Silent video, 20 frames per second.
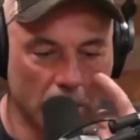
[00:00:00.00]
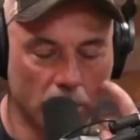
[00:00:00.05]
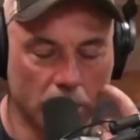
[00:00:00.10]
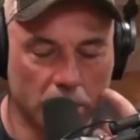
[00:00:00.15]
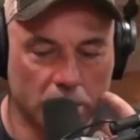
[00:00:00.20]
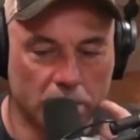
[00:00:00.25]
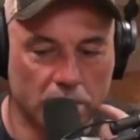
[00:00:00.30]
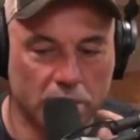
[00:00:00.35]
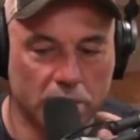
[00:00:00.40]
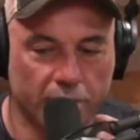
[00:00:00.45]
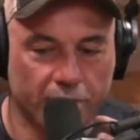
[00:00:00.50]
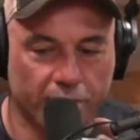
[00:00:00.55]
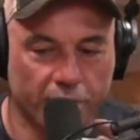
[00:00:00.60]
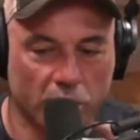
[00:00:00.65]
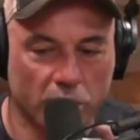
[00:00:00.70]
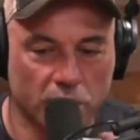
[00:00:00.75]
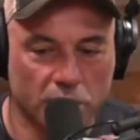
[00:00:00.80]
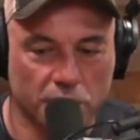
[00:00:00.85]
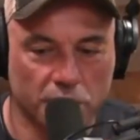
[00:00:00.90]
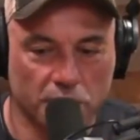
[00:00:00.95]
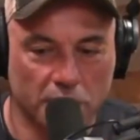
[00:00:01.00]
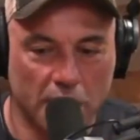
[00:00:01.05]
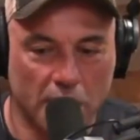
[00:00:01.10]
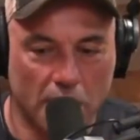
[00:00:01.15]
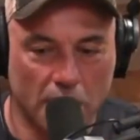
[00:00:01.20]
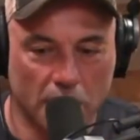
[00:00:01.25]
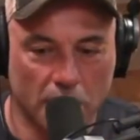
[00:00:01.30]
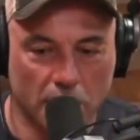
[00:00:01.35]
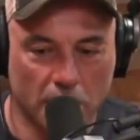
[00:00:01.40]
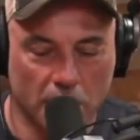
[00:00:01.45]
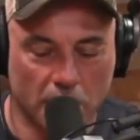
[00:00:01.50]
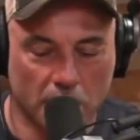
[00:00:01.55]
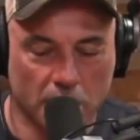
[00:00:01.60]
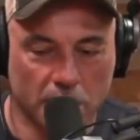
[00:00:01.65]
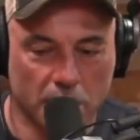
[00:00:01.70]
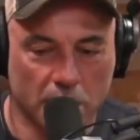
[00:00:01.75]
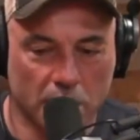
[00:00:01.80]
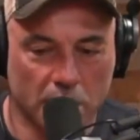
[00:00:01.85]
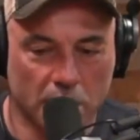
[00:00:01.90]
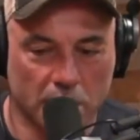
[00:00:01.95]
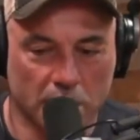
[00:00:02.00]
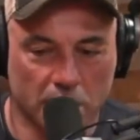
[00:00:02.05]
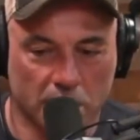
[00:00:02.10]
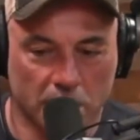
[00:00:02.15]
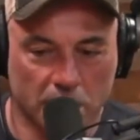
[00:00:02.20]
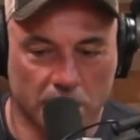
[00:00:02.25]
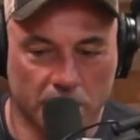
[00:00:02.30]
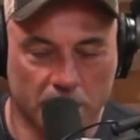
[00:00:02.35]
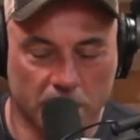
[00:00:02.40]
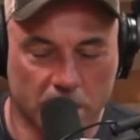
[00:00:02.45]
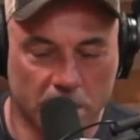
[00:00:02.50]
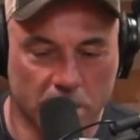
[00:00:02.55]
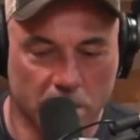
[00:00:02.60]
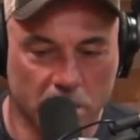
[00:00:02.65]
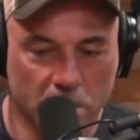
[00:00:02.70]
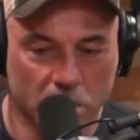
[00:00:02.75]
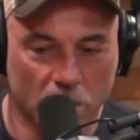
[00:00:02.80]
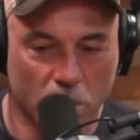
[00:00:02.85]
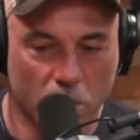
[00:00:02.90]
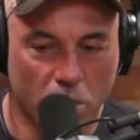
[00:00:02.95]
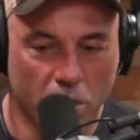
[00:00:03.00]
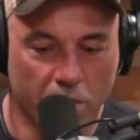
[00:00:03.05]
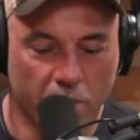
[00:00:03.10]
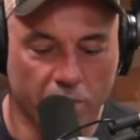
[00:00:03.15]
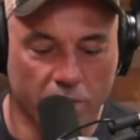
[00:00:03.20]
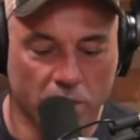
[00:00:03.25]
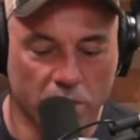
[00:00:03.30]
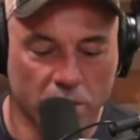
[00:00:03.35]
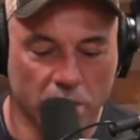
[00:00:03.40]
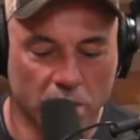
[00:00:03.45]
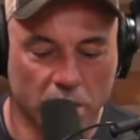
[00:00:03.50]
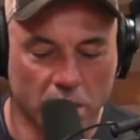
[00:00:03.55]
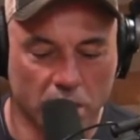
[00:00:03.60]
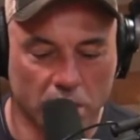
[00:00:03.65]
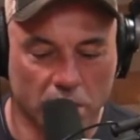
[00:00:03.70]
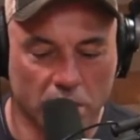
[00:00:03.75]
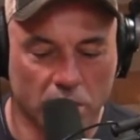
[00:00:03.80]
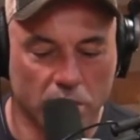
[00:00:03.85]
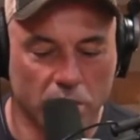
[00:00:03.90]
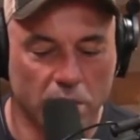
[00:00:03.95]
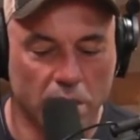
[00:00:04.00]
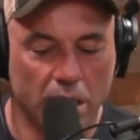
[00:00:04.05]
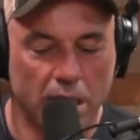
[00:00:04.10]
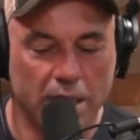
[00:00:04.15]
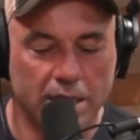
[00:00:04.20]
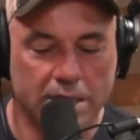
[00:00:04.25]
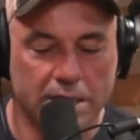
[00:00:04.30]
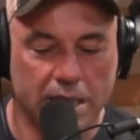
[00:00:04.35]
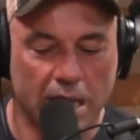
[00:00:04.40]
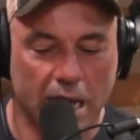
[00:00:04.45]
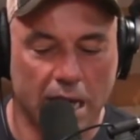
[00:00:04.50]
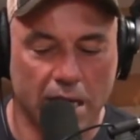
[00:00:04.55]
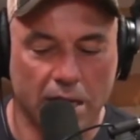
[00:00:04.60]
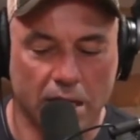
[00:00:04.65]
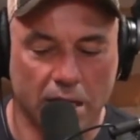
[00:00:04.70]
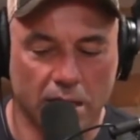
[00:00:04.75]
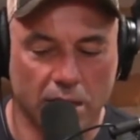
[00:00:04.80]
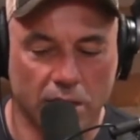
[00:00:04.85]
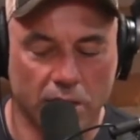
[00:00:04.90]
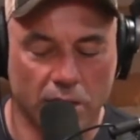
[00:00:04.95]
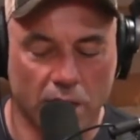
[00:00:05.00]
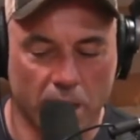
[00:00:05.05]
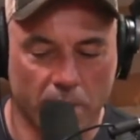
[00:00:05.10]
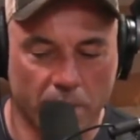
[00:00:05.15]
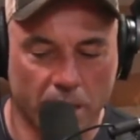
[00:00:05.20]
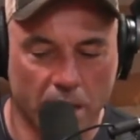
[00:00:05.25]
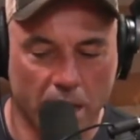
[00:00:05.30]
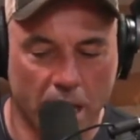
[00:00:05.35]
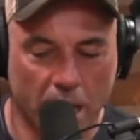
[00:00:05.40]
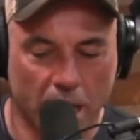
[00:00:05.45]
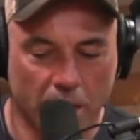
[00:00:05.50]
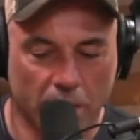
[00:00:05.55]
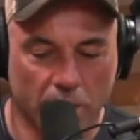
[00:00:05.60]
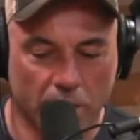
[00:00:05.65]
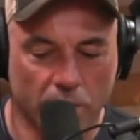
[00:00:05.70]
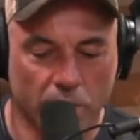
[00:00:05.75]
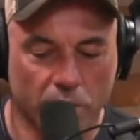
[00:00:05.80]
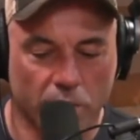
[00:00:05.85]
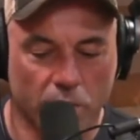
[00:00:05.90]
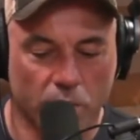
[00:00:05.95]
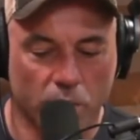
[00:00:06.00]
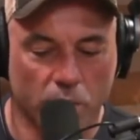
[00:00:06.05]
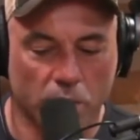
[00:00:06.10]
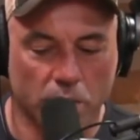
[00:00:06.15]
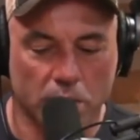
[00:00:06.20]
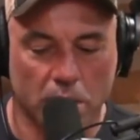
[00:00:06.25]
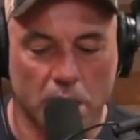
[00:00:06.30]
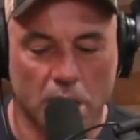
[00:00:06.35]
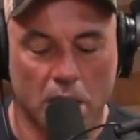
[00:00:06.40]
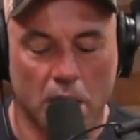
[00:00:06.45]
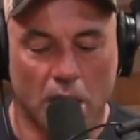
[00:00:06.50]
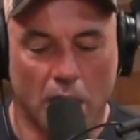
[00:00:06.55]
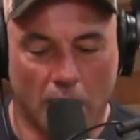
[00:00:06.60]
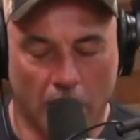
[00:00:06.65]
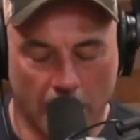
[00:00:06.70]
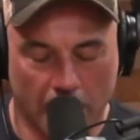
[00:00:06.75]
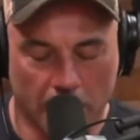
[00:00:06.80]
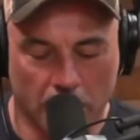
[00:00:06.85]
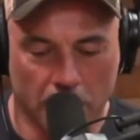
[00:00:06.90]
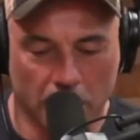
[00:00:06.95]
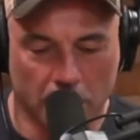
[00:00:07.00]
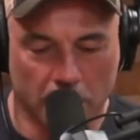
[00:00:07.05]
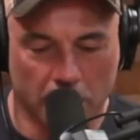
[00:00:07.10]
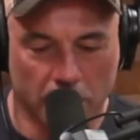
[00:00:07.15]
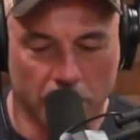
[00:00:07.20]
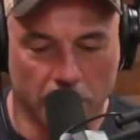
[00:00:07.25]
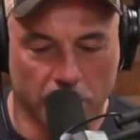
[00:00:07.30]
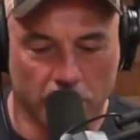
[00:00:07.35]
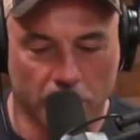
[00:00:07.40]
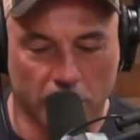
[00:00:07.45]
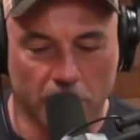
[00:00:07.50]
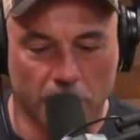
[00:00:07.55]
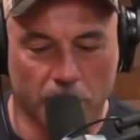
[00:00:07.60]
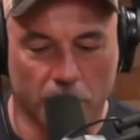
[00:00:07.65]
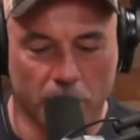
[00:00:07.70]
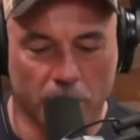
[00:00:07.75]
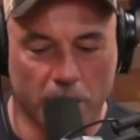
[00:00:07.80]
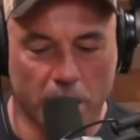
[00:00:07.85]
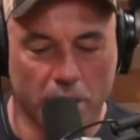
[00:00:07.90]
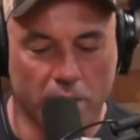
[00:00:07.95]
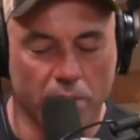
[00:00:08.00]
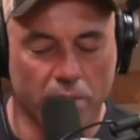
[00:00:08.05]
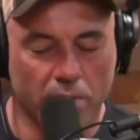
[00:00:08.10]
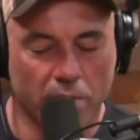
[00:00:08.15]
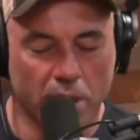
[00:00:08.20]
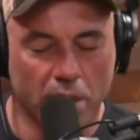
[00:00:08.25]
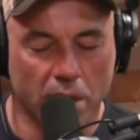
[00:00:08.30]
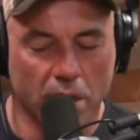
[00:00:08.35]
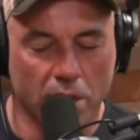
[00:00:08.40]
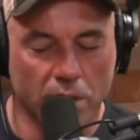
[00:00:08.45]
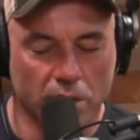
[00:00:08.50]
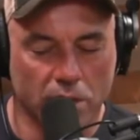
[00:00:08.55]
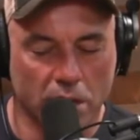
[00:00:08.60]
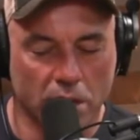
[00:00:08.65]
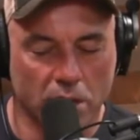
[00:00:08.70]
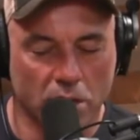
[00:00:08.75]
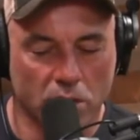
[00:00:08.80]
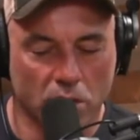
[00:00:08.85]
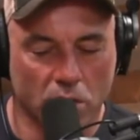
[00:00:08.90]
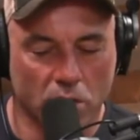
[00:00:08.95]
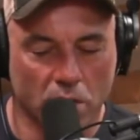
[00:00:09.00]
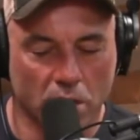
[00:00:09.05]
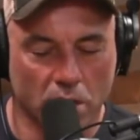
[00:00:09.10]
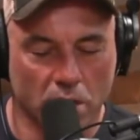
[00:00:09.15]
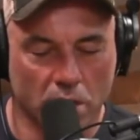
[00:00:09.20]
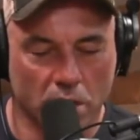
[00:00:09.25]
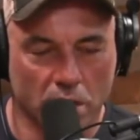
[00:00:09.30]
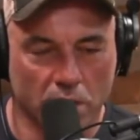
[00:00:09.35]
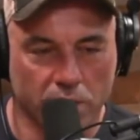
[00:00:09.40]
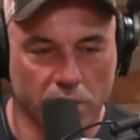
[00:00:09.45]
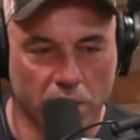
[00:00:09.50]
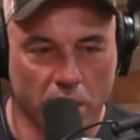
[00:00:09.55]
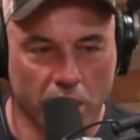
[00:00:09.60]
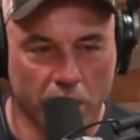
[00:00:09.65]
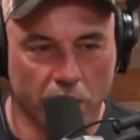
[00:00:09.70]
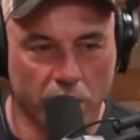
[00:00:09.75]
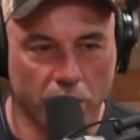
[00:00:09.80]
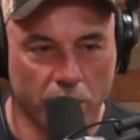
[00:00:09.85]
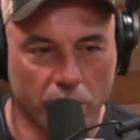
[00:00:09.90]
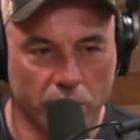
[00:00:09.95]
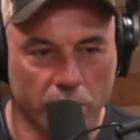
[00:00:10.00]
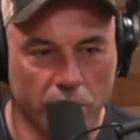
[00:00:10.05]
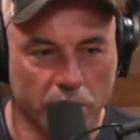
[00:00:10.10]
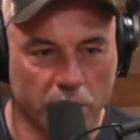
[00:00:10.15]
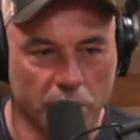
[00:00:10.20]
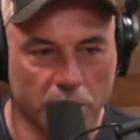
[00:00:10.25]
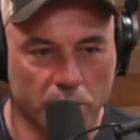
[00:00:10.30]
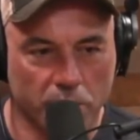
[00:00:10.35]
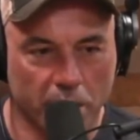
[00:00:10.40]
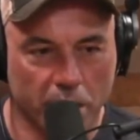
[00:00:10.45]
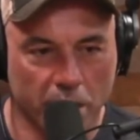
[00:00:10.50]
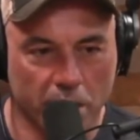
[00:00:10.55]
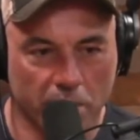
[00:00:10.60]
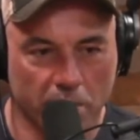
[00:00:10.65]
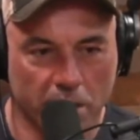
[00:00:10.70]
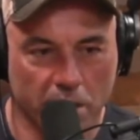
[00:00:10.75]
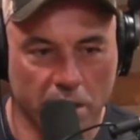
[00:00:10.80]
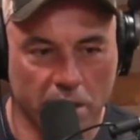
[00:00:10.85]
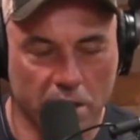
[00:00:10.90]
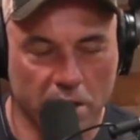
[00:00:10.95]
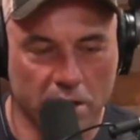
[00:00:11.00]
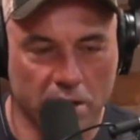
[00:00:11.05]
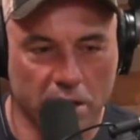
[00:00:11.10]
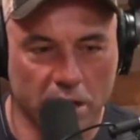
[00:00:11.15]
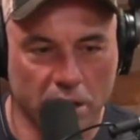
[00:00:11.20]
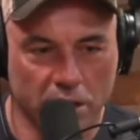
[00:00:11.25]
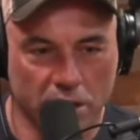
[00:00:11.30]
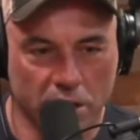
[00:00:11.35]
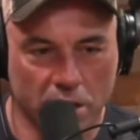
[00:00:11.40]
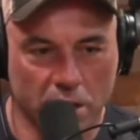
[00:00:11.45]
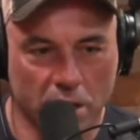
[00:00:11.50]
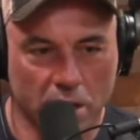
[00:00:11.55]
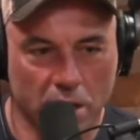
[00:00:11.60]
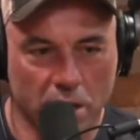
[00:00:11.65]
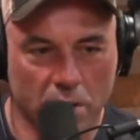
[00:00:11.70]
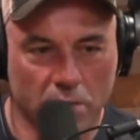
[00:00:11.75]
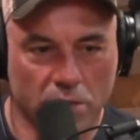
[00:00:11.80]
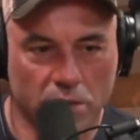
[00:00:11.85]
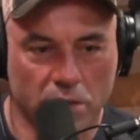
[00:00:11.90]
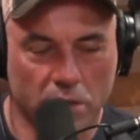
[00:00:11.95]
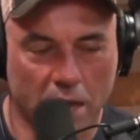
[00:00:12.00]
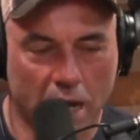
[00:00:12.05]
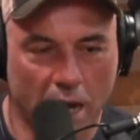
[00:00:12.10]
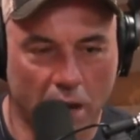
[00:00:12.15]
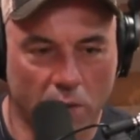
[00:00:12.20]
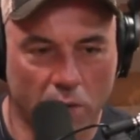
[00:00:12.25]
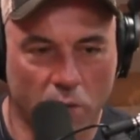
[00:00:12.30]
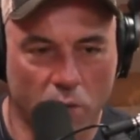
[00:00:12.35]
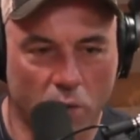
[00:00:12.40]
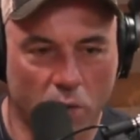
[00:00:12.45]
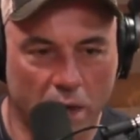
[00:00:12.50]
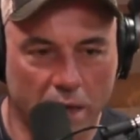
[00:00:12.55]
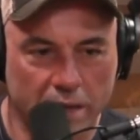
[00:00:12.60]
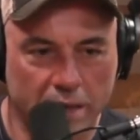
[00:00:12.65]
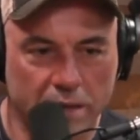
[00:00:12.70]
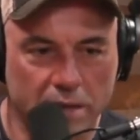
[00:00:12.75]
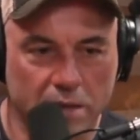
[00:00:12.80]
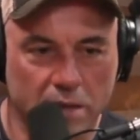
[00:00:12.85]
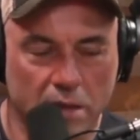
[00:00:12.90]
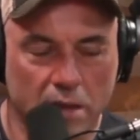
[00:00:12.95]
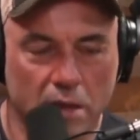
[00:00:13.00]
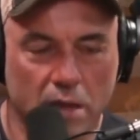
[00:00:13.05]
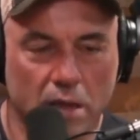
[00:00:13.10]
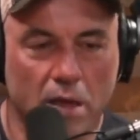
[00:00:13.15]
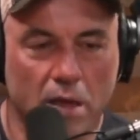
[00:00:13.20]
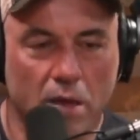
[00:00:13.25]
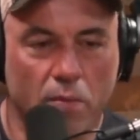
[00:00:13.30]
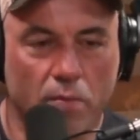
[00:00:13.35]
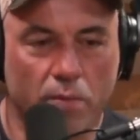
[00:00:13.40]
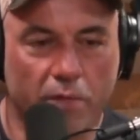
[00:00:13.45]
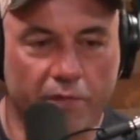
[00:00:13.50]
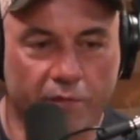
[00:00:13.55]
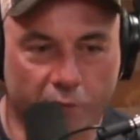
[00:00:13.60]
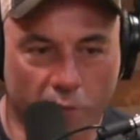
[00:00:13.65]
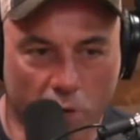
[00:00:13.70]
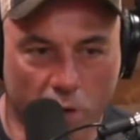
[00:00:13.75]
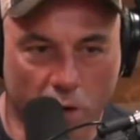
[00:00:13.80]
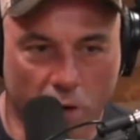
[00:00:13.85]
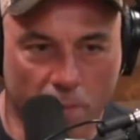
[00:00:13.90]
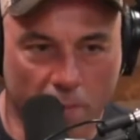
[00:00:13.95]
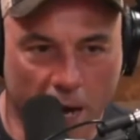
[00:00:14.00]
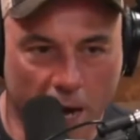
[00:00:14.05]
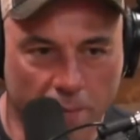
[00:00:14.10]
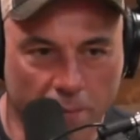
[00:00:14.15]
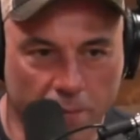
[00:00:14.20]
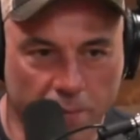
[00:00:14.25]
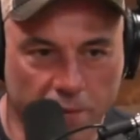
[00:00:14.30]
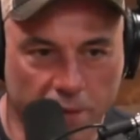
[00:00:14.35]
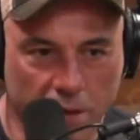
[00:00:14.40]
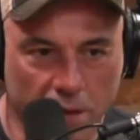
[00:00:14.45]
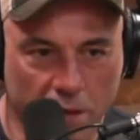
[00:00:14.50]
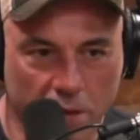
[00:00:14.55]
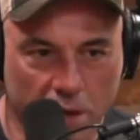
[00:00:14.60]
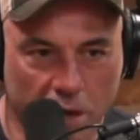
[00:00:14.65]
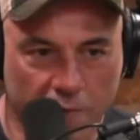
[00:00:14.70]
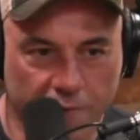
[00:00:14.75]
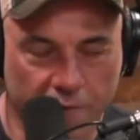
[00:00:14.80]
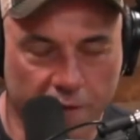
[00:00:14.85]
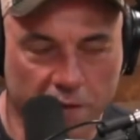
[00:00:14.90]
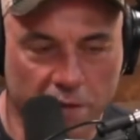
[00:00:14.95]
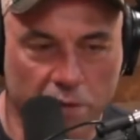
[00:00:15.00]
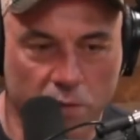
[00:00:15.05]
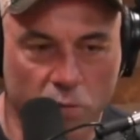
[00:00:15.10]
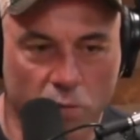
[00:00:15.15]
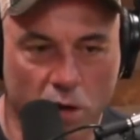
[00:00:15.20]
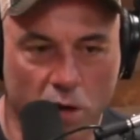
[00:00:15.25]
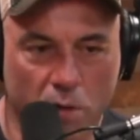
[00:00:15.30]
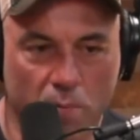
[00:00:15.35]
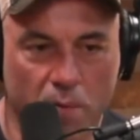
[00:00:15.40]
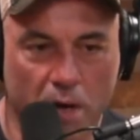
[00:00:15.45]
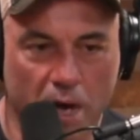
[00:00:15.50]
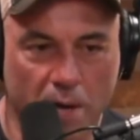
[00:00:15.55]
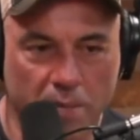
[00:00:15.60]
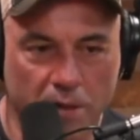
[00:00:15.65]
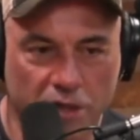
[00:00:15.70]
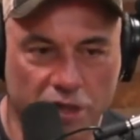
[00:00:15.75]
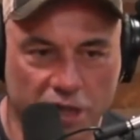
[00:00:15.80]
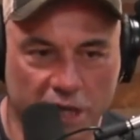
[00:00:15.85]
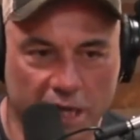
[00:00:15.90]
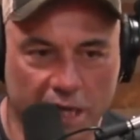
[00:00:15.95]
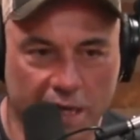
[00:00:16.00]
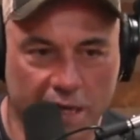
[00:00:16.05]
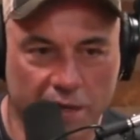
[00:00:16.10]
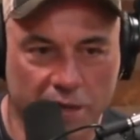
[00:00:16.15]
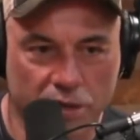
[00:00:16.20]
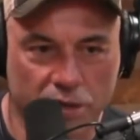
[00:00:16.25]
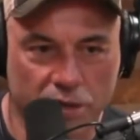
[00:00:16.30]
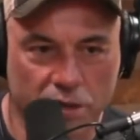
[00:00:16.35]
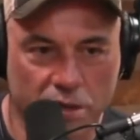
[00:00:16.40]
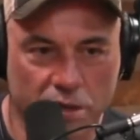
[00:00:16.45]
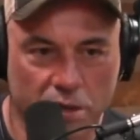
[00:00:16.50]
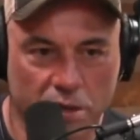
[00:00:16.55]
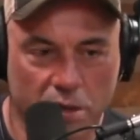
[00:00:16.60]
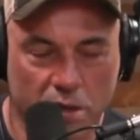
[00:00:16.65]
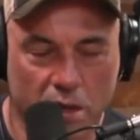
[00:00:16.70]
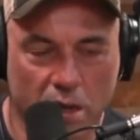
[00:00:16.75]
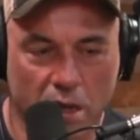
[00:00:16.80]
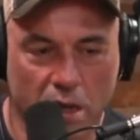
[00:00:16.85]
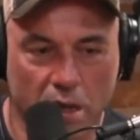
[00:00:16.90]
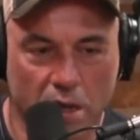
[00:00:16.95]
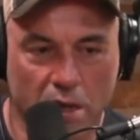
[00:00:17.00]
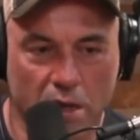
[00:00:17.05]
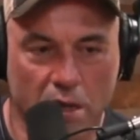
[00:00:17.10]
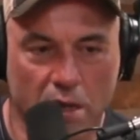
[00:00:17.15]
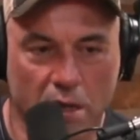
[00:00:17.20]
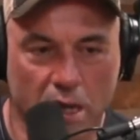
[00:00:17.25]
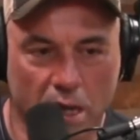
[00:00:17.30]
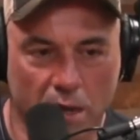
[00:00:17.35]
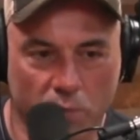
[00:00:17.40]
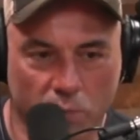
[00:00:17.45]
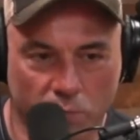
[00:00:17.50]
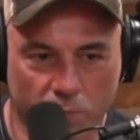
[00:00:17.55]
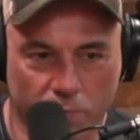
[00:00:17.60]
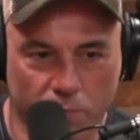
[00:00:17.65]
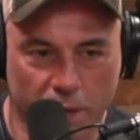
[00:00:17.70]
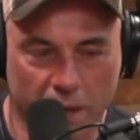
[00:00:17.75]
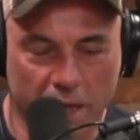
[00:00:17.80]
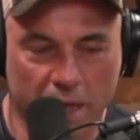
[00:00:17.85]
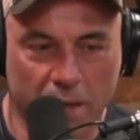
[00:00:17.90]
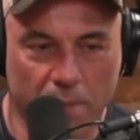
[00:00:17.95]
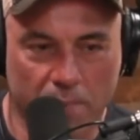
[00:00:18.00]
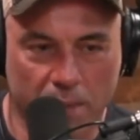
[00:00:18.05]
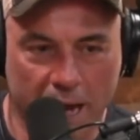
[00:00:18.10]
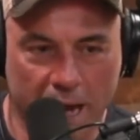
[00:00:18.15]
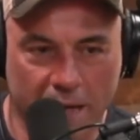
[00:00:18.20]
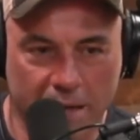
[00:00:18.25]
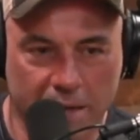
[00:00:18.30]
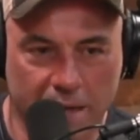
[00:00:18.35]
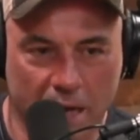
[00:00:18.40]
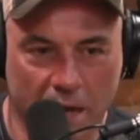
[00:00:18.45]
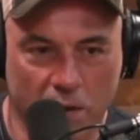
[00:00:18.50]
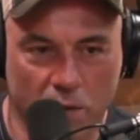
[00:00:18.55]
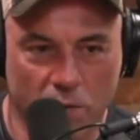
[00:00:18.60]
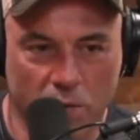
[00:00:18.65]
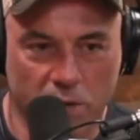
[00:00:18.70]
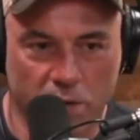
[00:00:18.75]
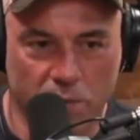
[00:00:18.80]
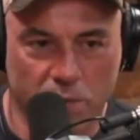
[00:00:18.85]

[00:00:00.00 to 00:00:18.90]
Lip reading: always defer to Rinella when it comes to things like this because he's so well versed in it. So when he said that you're not being accurate with your words, I had to look into it deeper. But I didn't really understand it totally until I was talking to you and you were explaining to me the distinction between how it was before Obama was in office, what Obama changed, and then bringing it back to how it was